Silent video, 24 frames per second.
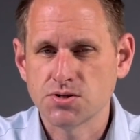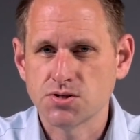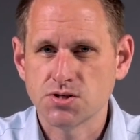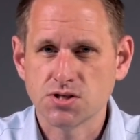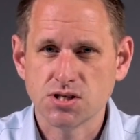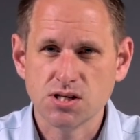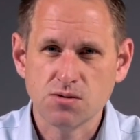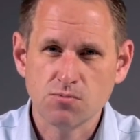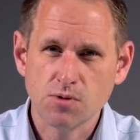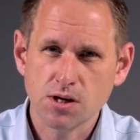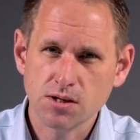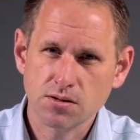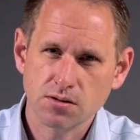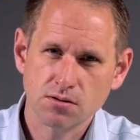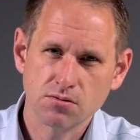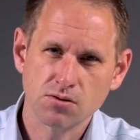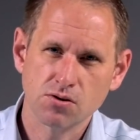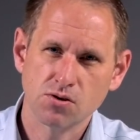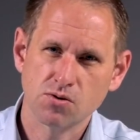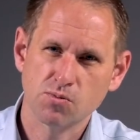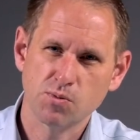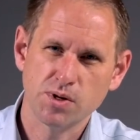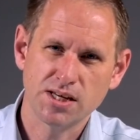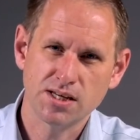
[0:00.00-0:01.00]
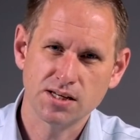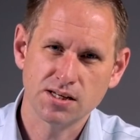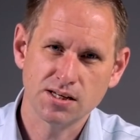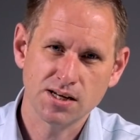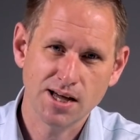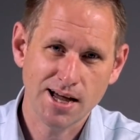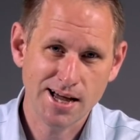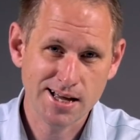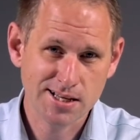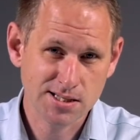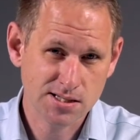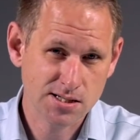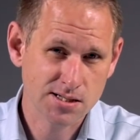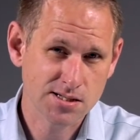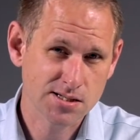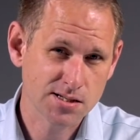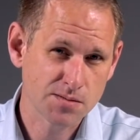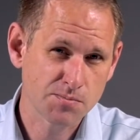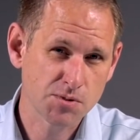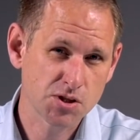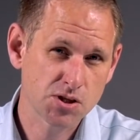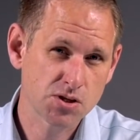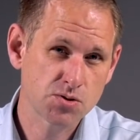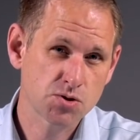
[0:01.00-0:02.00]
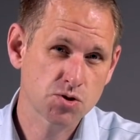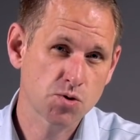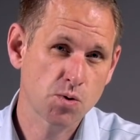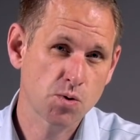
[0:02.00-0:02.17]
and see whether or not we can answer some of those